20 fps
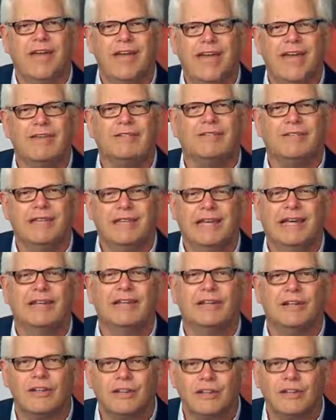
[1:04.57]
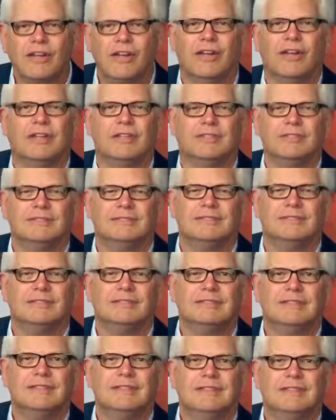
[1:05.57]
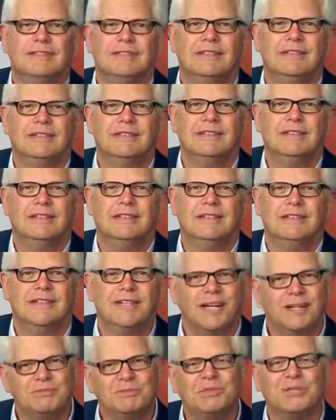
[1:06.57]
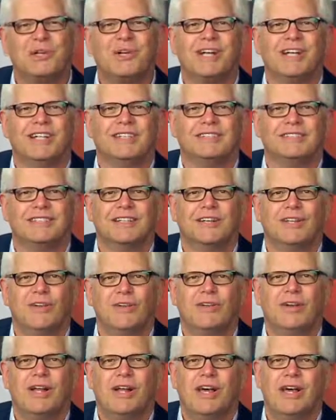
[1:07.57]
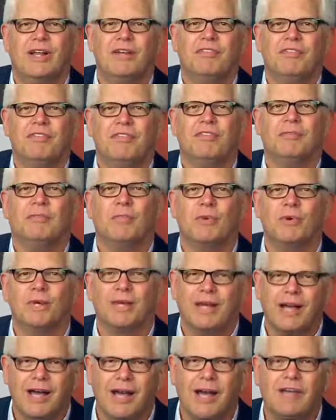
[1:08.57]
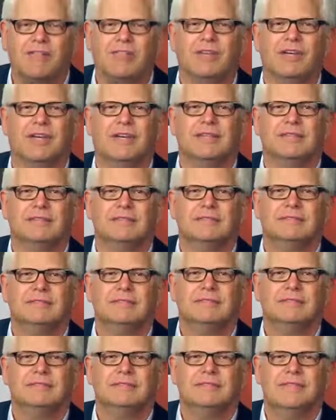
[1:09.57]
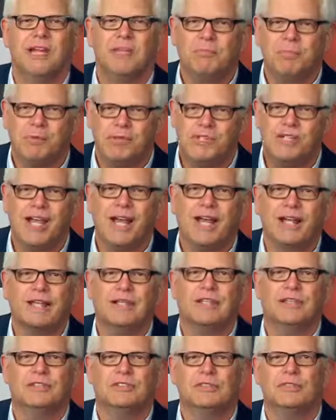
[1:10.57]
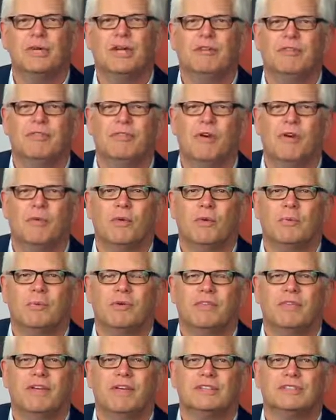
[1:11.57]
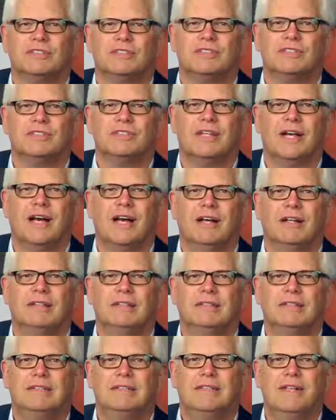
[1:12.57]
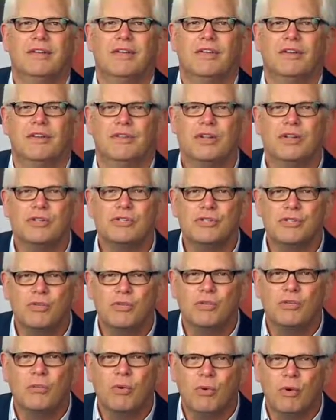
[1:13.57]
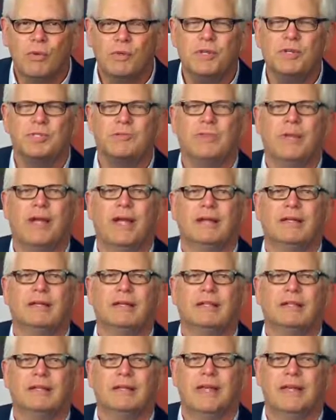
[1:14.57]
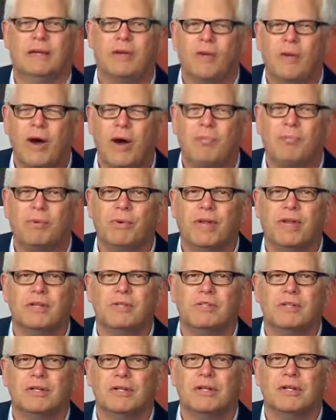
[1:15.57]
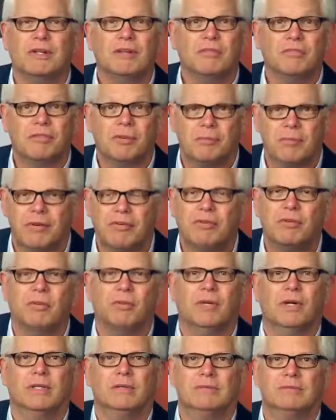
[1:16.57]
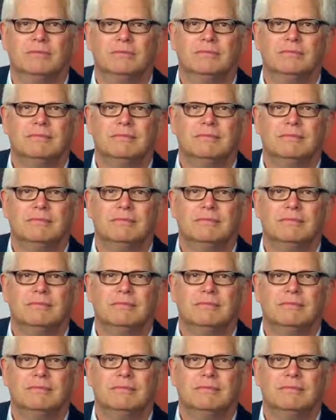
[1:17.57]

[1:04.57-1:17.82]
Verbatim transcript: you haven't yet learned. Come join us and learn how to feel more confident and project a straightforward professional style that earns you more respect and cooperation from everyone.